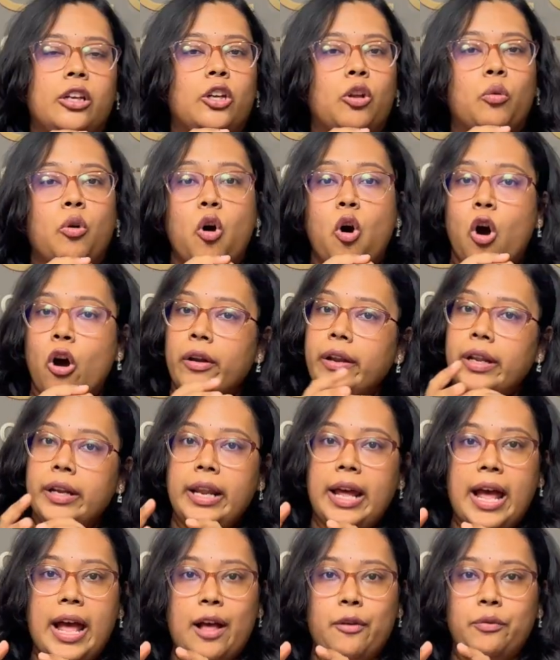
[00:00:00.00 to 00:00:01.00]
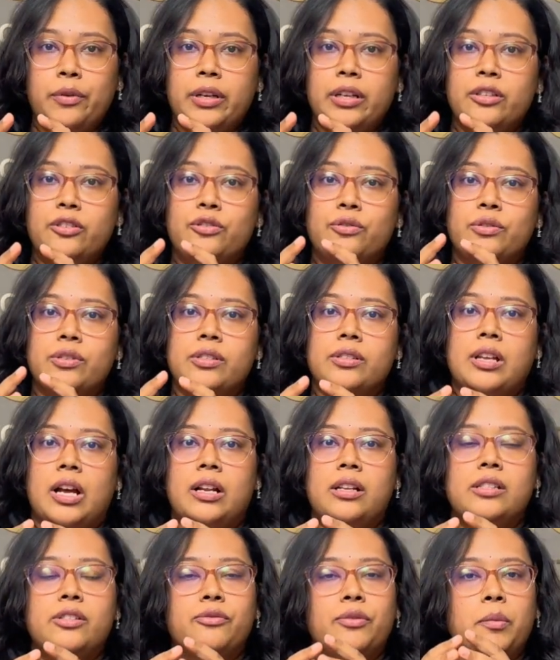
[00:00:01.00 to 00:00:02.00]
Now, on an average,
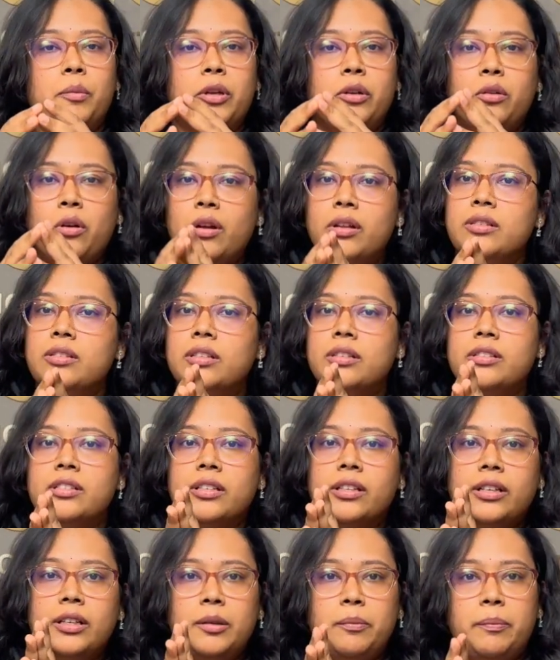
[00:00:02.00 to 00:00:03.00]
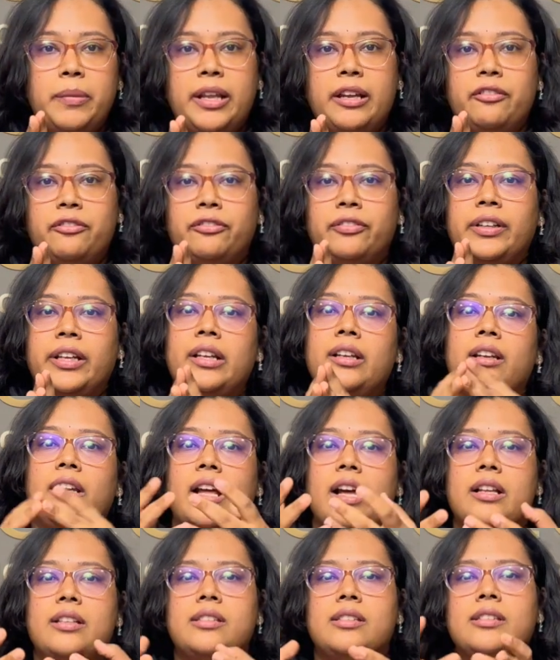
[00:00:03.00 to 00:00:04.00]
results from a non-surgical bleph can
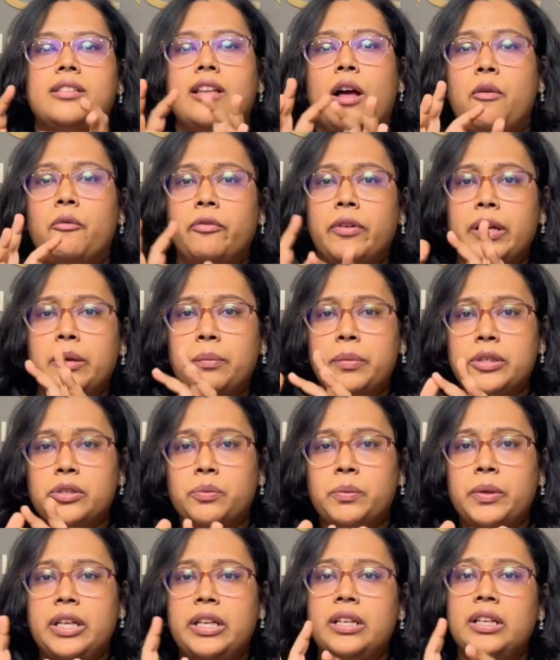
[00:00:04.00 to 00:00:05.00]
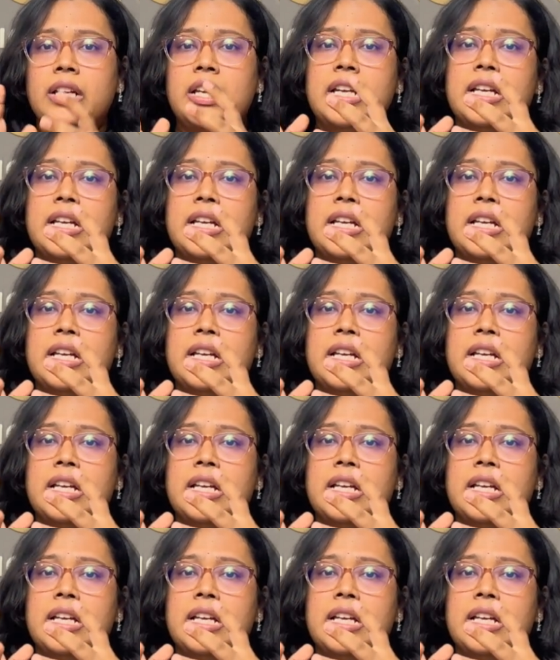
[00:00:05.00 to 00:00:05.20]
last somewhere between